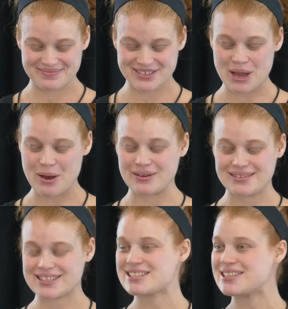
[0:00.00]
So
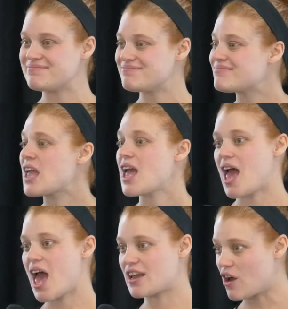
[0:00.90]
just
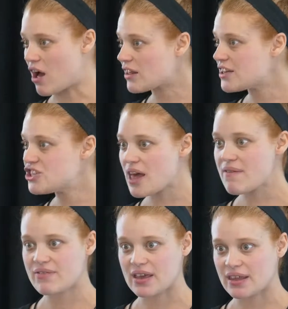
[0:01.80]
acknowledge that
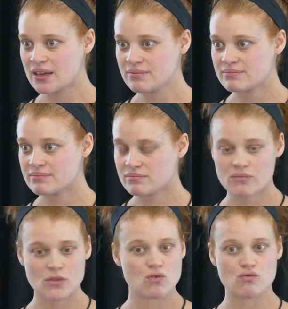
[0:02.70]
feeling,
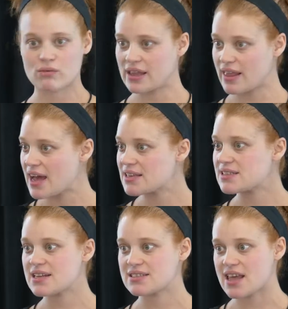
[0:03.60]
realize
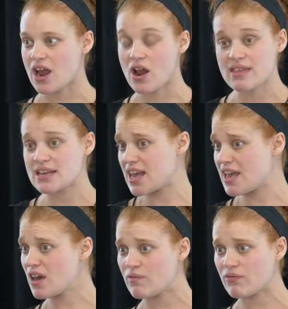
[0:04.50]
that it's there, and then
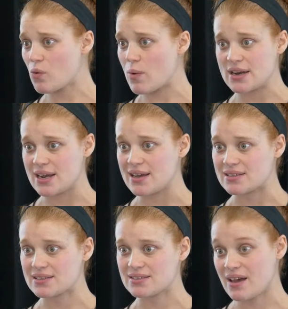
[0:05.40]
take it for what it
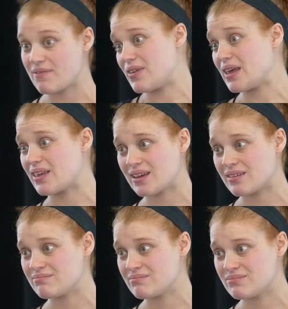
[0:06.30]
is, a feeling,
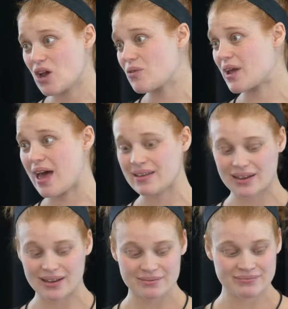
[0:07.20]
not
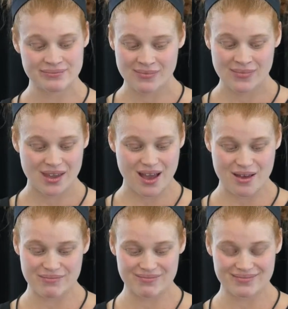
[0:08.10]
reality.
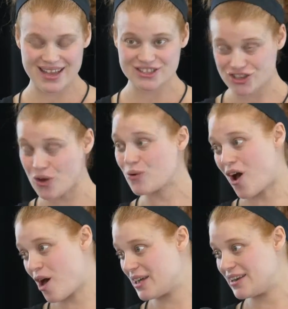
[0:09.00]
It's so
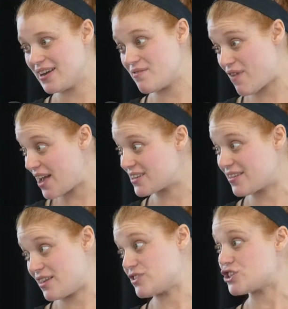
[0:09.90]
common, in fact, that
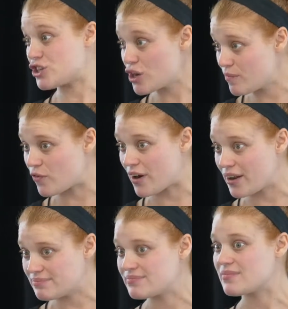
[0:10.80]
there's a term for
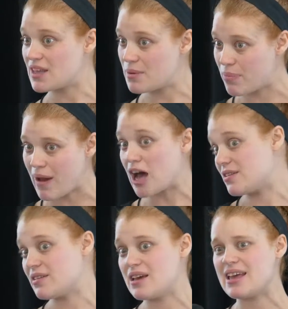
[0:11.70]
it, the
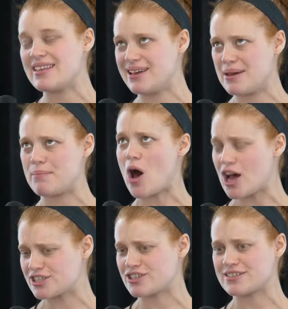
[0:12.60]

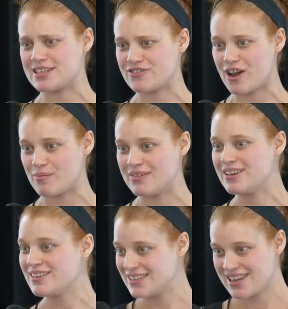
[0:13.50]
imposter syndrome.
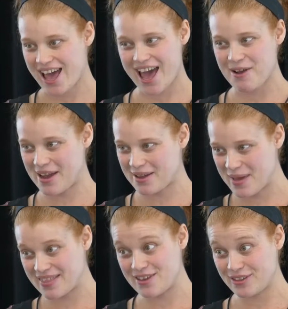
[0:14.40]
I
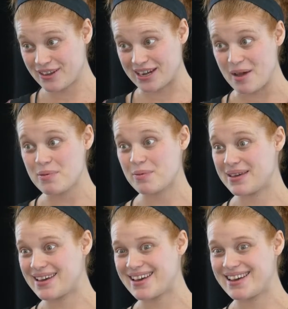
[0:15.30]
recommend look it up,
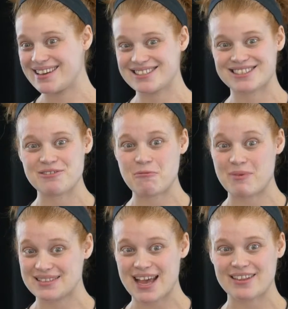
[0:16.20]
because
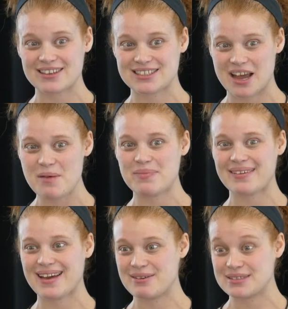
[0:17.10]
once I looked it up,
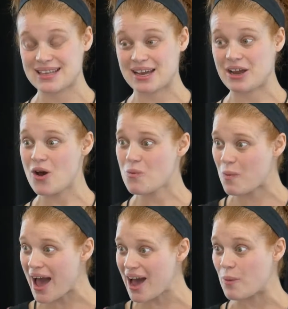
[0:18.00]
I was like, oh
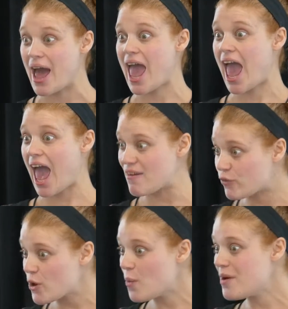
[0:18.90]
wow,
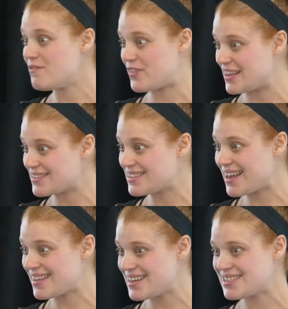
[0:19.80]
everyone feels
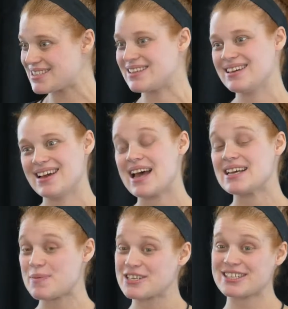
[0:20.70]
like this?
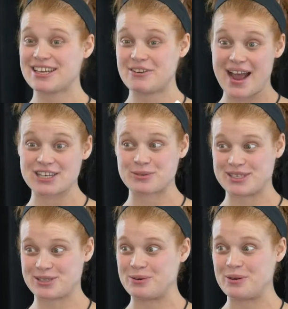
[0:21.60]
Especially in graduate
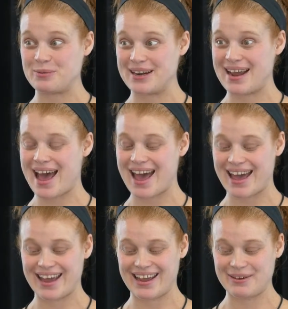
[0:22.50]
school, when
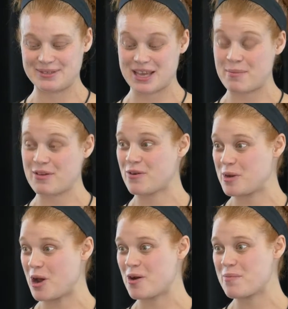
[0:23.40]
I was coming from an
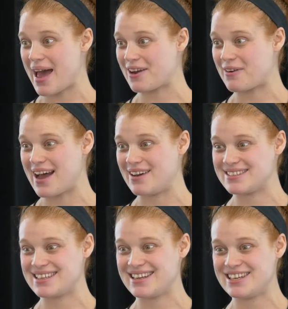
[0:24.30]
art
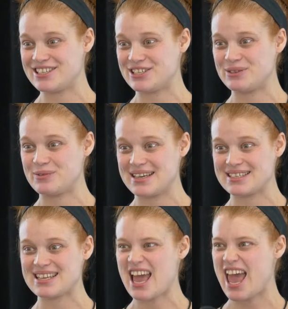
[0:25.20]
background into
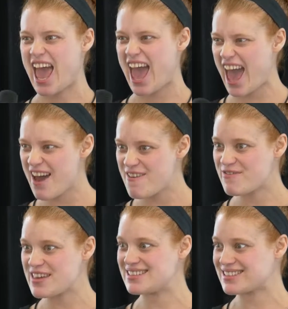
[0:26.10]
this
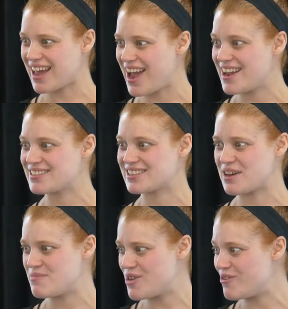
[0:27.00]
heavy science
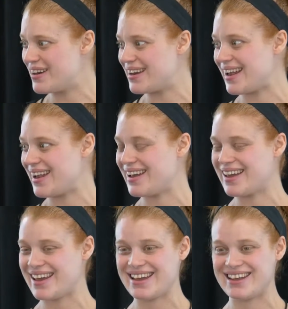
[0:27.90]
community
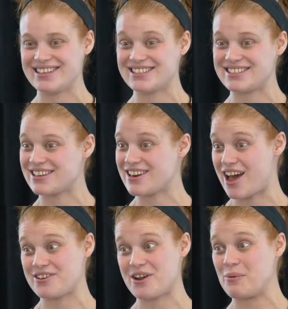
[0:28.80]
and did
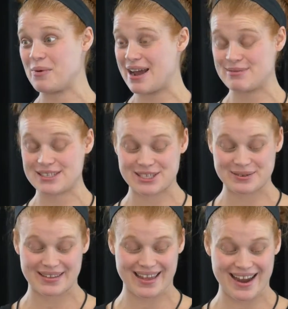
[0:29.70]
not know what I was
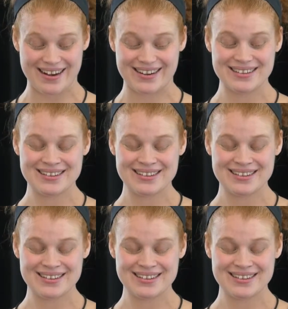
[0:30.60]
doing there.